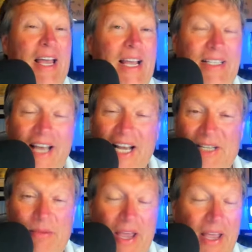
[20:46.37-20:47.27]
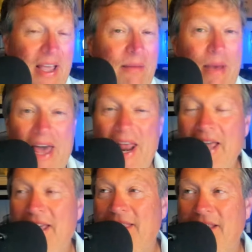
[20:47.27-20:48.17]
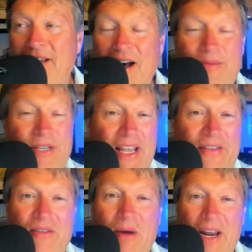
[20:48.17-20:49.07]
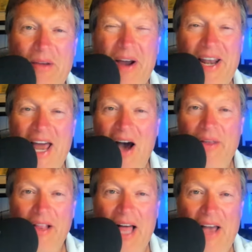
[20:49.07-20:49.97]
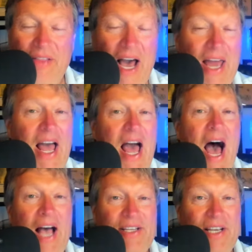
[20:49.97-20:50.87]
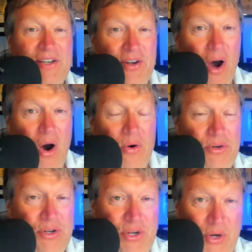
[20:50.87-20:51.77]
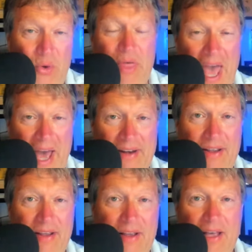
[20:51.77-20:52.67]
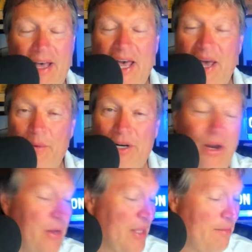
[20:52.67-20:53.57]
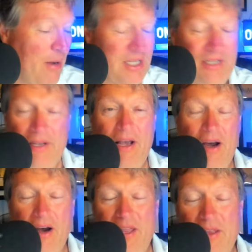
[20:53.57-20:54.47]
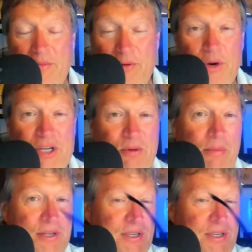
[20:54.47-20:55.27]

He texts me, Man, I can get the Cubs at even money right now on the live line. I said, Don't do that. And what do you know? What the Bucks, uh, the, the Brewers put up a